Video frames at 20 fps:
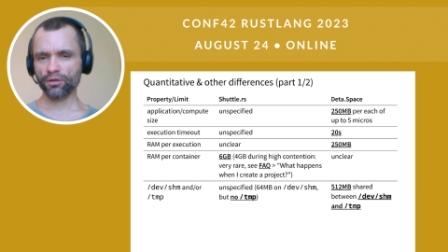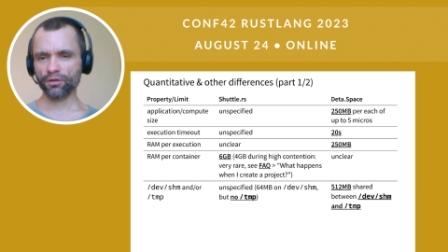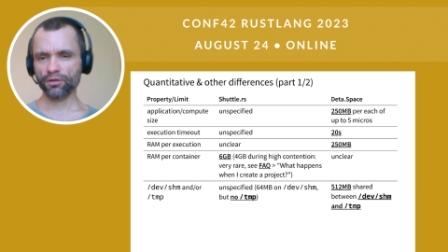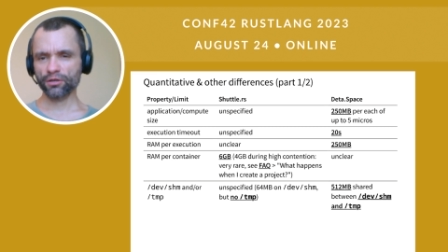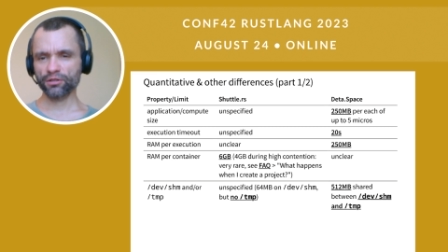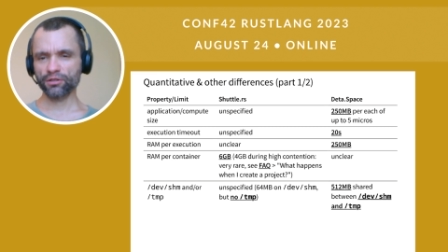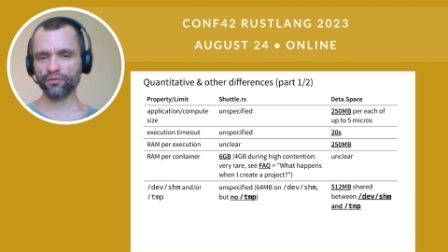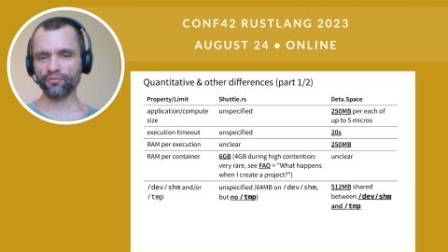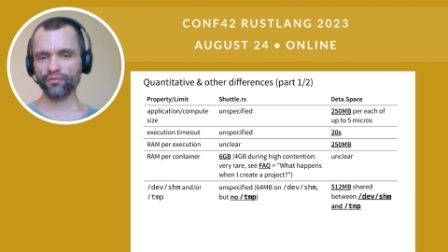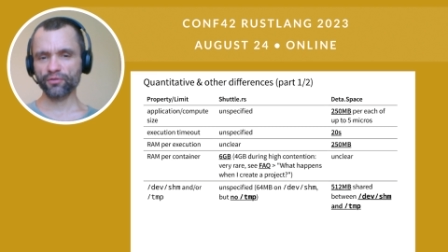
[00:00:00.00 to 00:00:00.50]

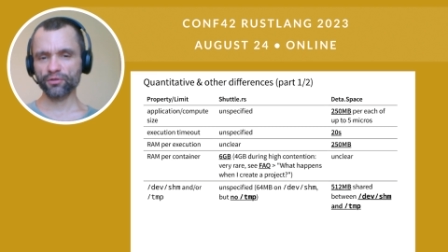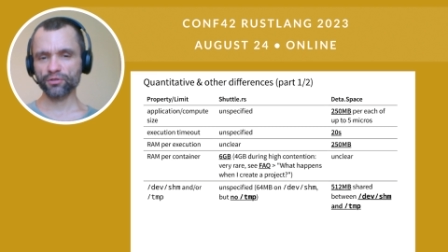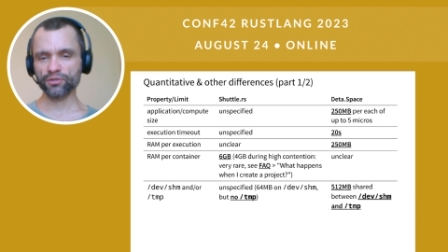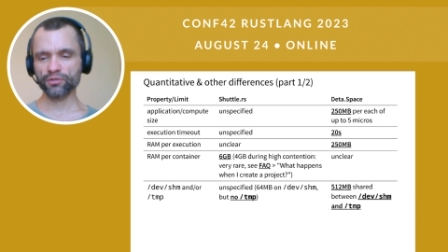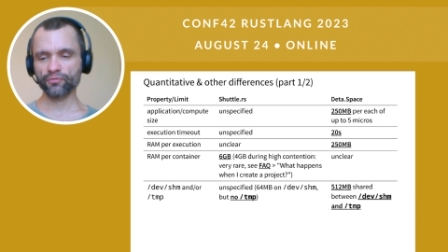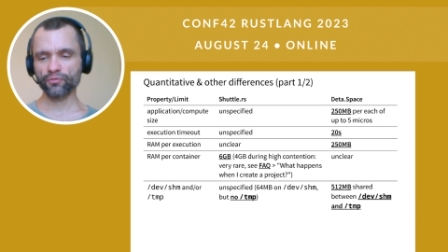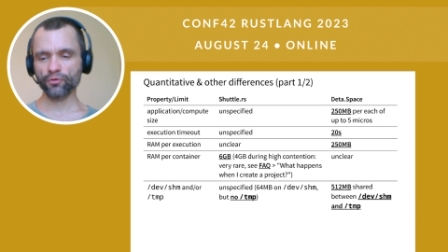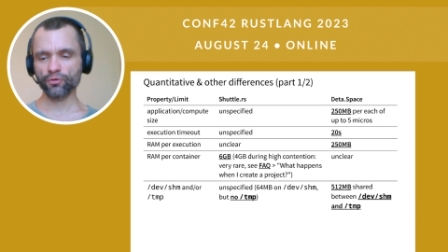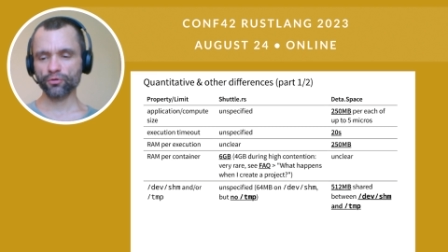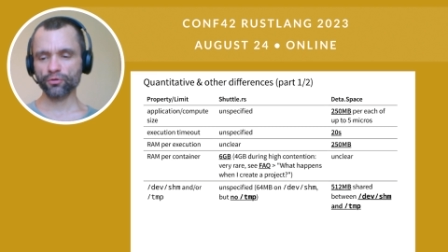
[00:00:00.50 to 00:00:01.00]
a difference
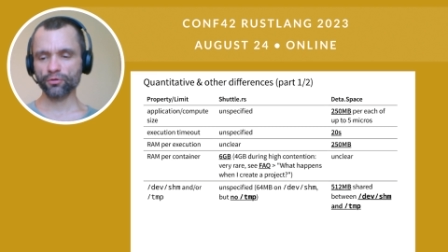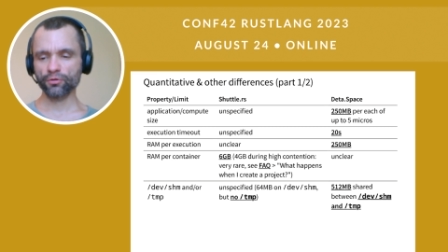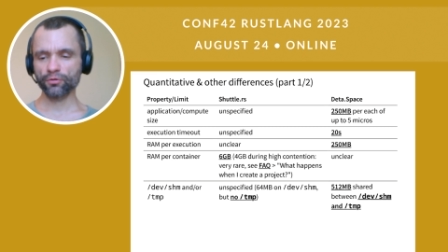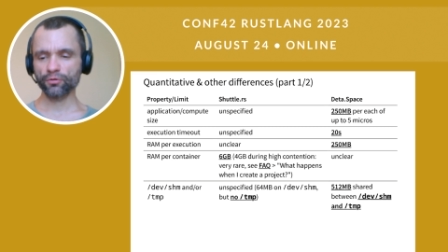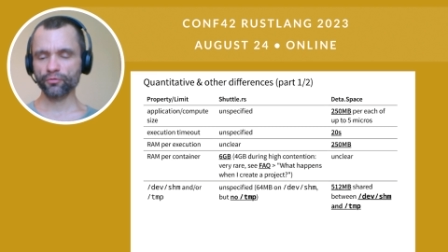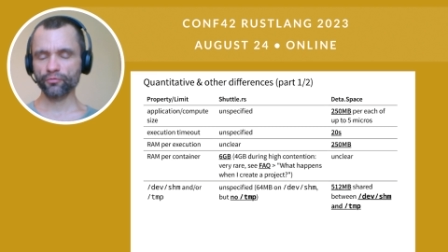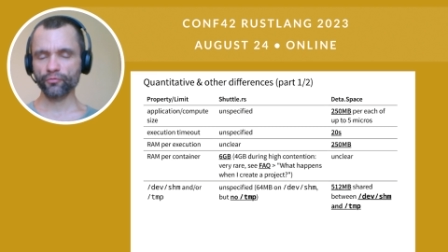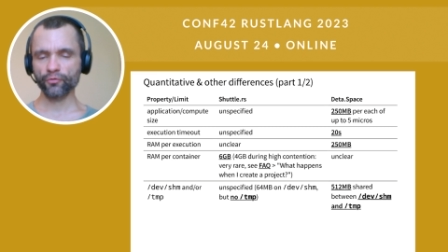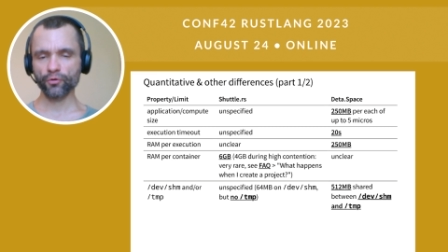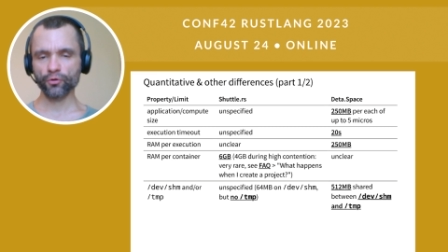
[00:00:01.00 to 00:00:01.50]
for uh,
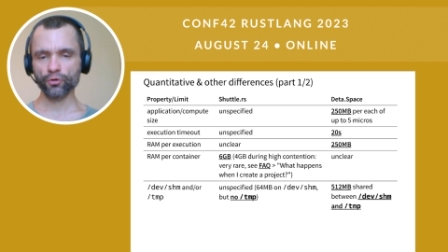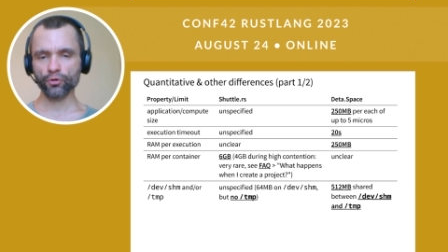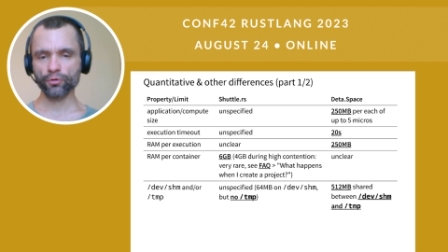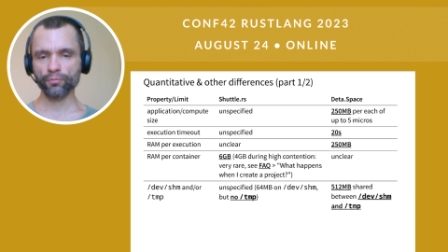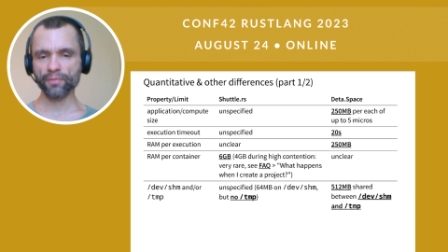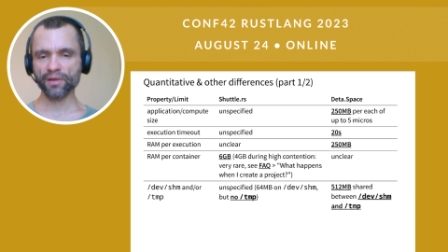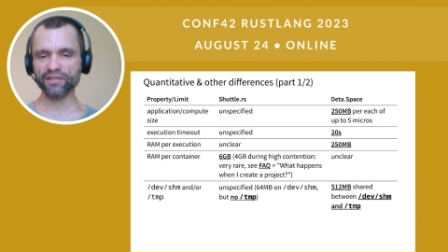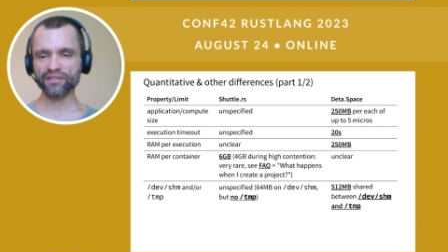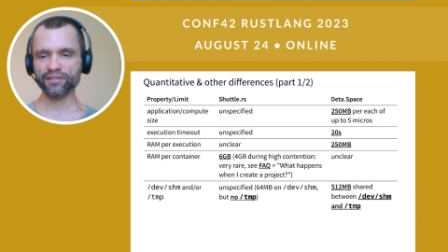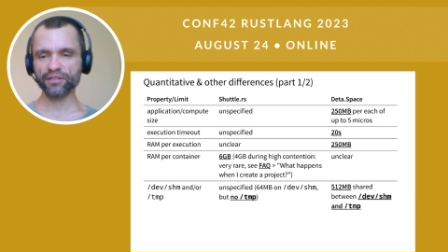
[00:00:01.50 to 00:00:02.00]
for
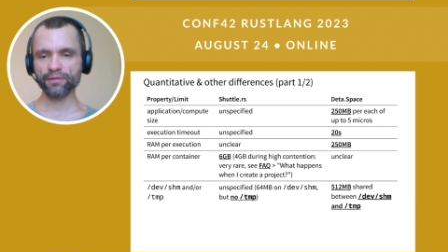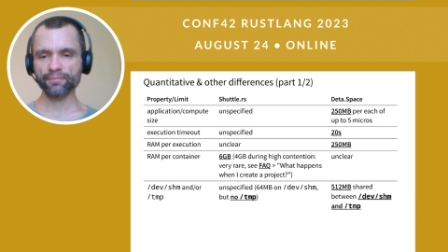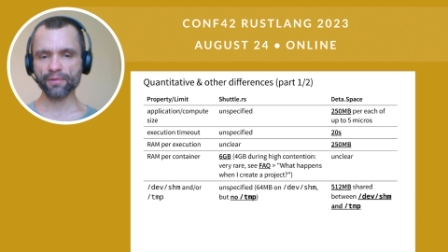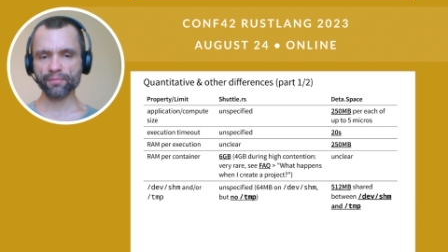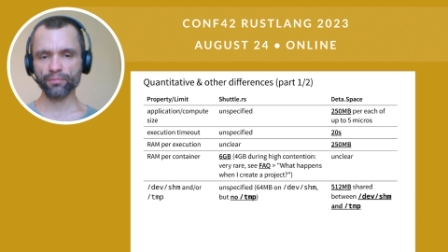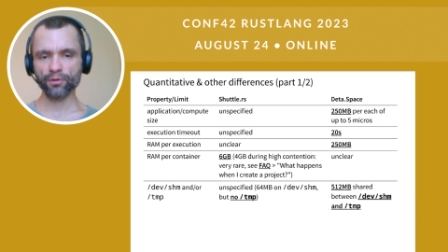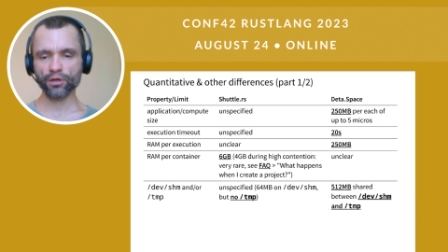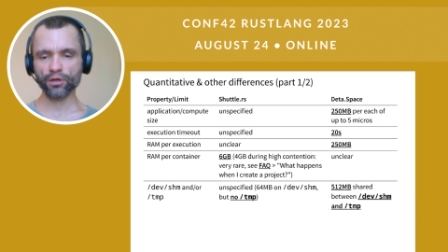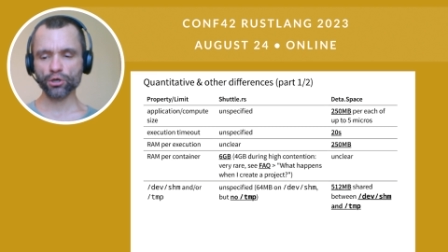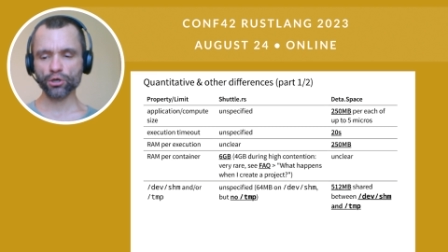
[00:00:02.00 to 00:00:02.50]
mainstream
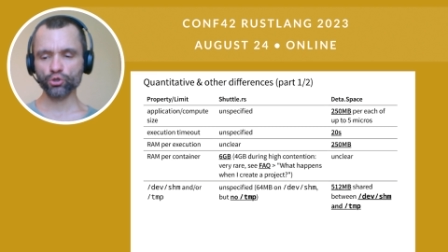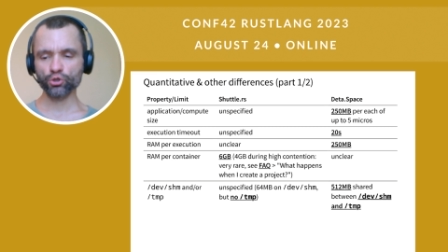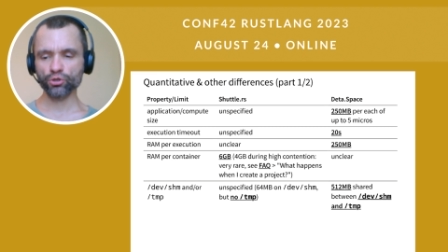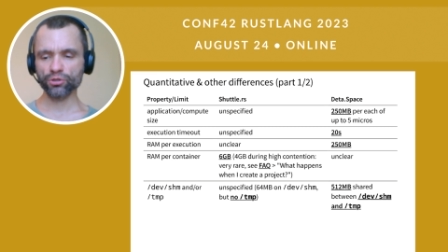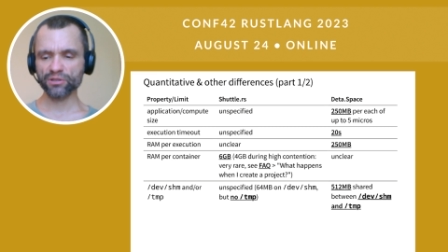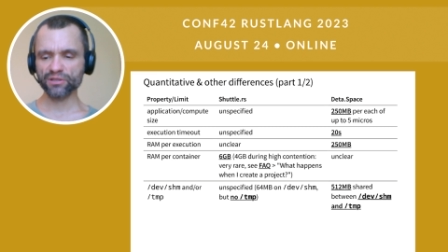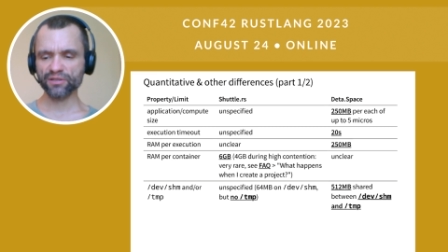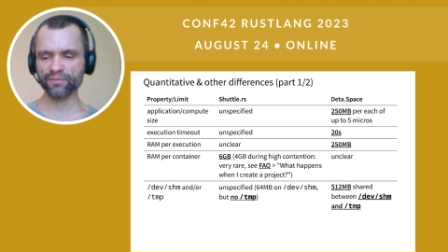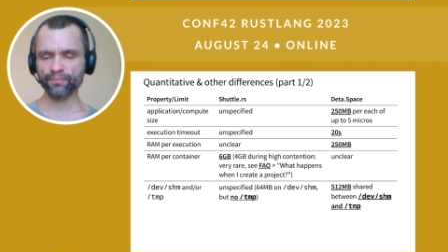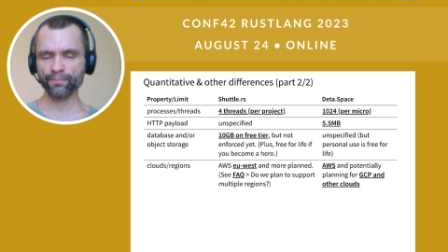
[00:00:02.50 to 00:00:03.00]

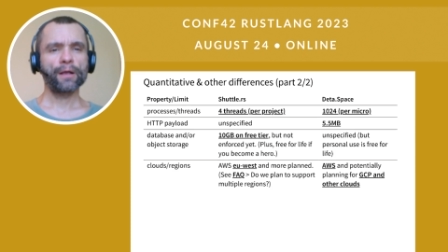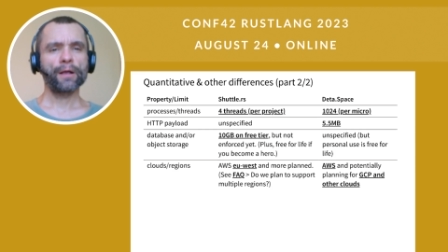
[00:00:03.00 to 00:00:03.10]
applications.